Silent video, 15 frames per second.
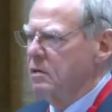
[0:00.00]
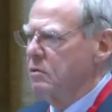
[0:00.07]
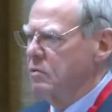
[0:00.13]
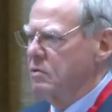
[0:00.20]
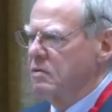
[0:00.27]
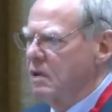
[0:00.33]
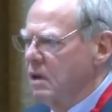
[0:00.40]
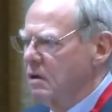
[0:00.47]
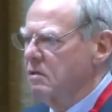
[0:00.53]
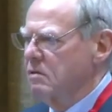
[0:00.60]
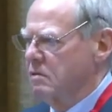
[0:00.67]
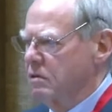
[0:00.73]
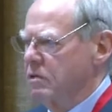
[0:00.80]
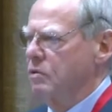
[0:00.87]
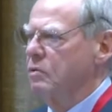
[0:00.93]
to think
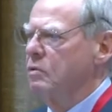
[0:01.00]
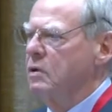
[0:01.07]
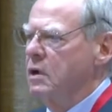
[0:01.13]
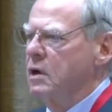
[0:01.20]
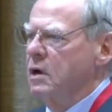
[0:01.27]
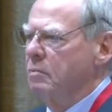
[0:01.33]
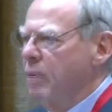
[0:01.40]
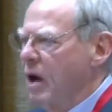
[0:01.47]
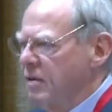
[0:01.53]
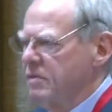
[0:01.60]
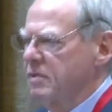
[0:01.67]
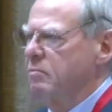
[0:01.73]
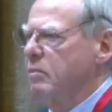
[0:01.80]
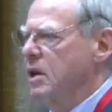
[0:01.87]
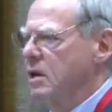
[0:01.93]
through
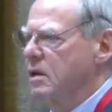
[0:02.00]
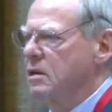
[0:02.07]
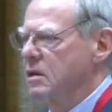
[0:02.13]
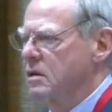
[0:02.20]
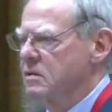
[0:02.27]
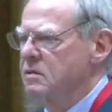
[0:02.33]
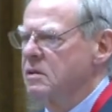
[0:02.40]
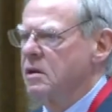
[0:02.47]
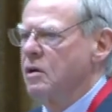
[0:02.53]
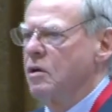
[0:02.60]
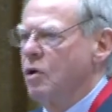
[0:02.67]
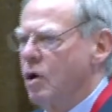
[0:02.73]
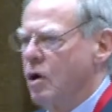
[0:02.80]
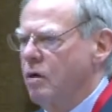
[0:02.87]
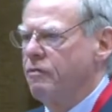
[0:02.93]
possibilities
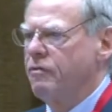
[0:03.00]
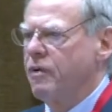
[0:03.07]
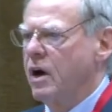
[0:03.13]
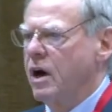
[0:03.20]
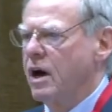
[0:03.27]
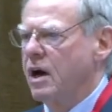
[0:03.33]
of